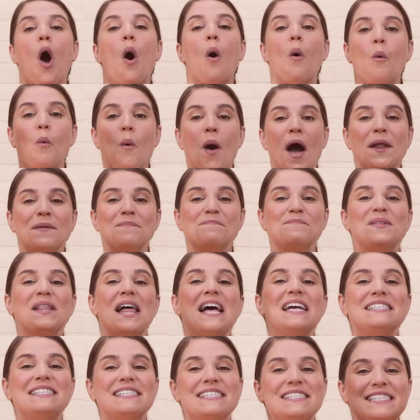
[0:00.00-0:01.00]
One
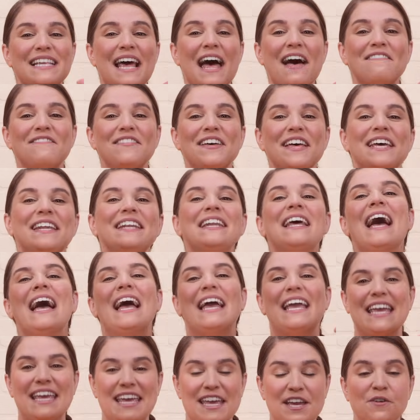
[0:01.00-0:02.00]
plus seven
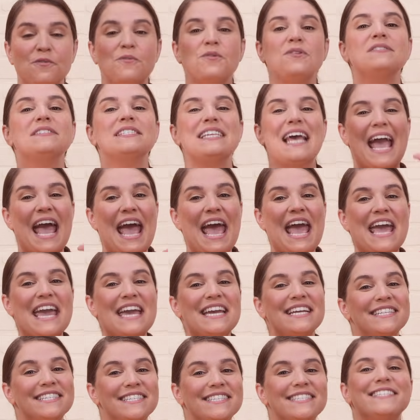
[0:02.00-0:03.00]
equals
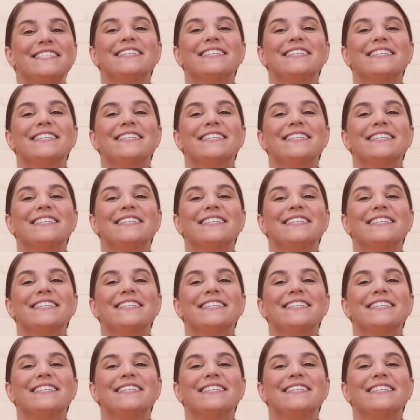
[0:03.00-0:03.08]
eight.